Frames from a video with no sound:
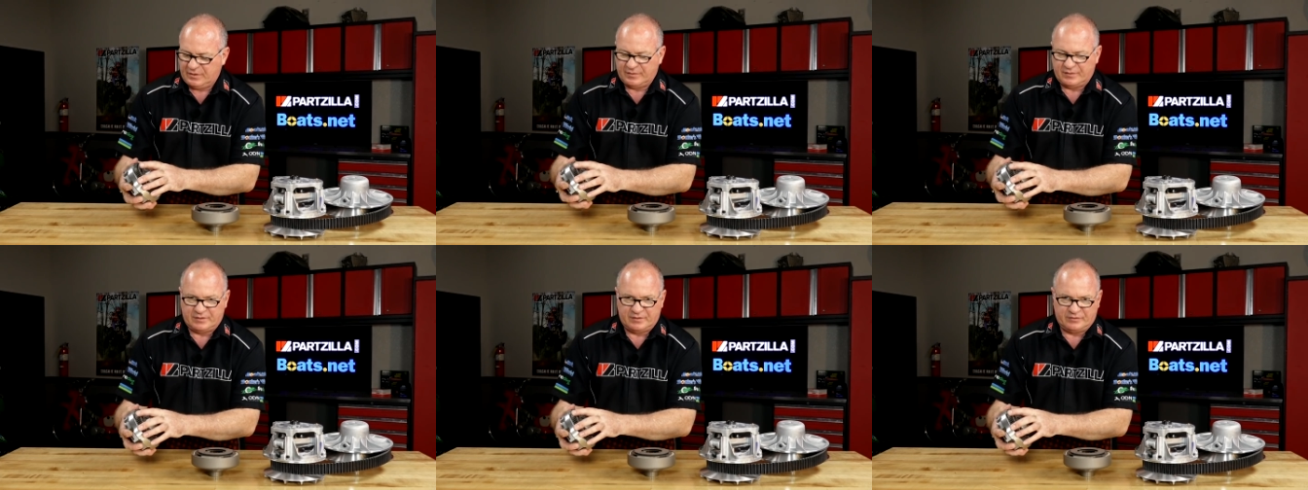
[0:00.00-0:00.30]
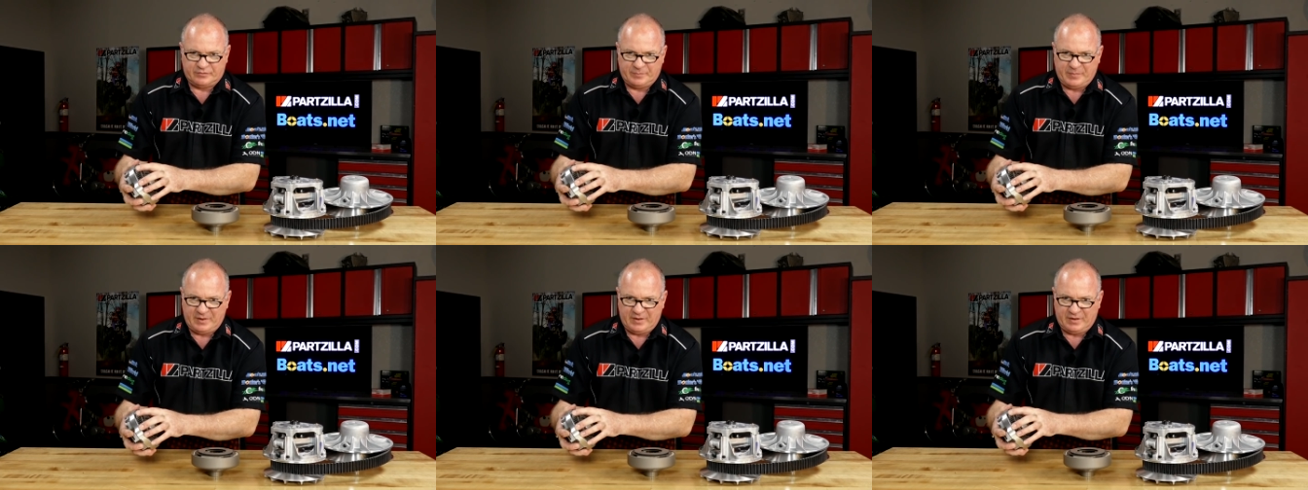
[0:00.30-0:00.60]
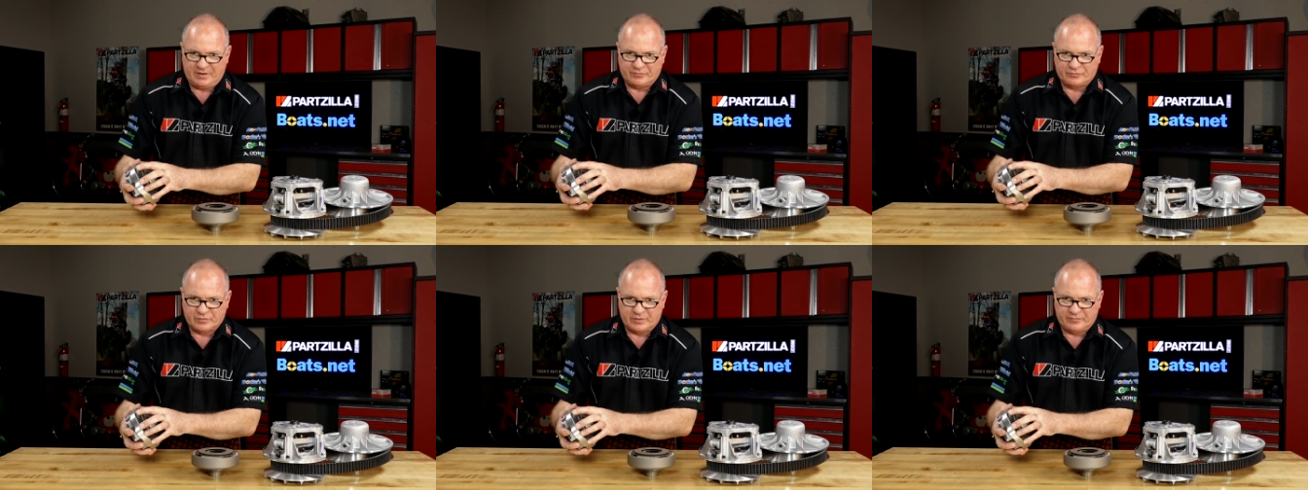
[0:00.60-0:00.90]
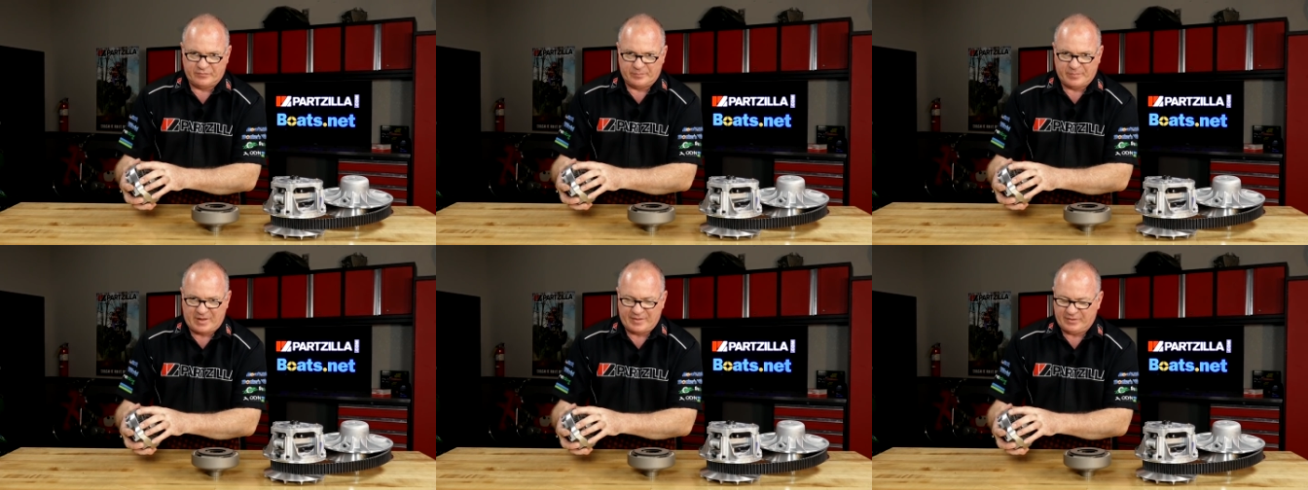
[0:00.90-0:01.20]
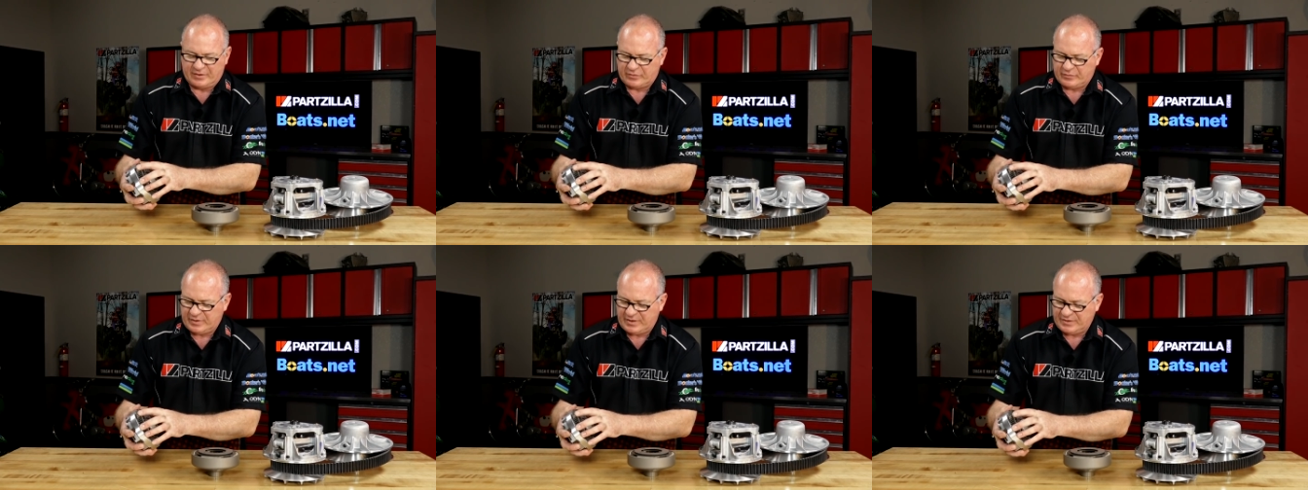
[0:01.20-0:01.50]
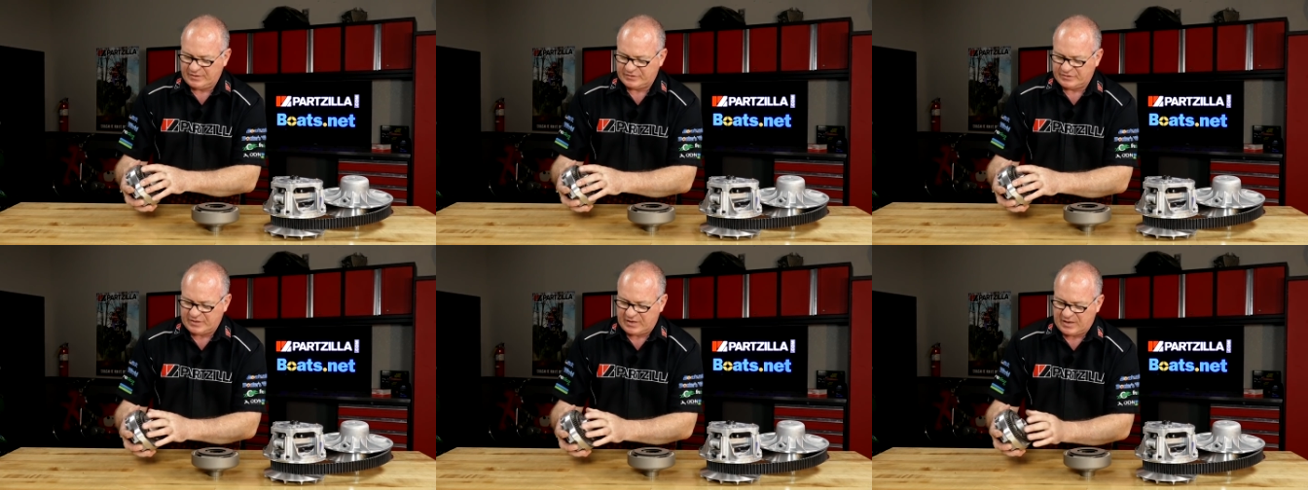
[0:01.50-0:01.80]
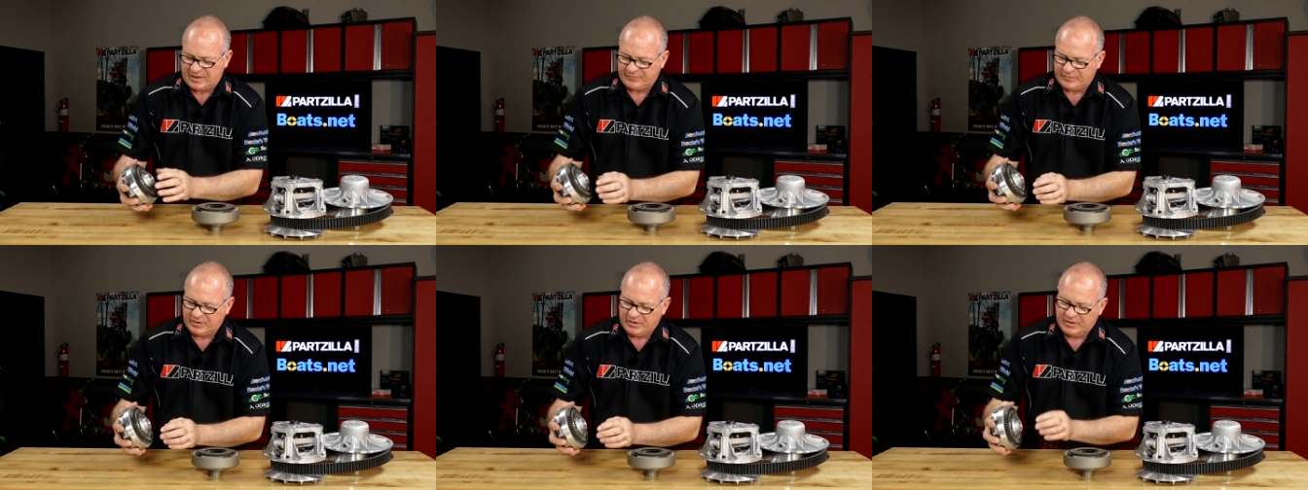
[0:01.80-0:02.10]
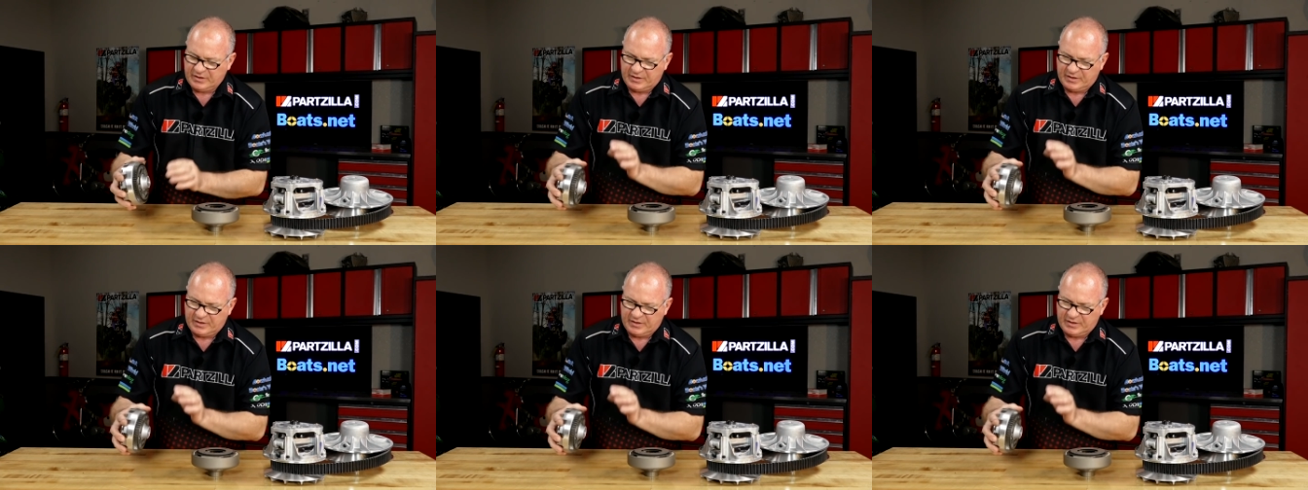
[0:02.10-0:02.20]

that is being driven by the crankshaft,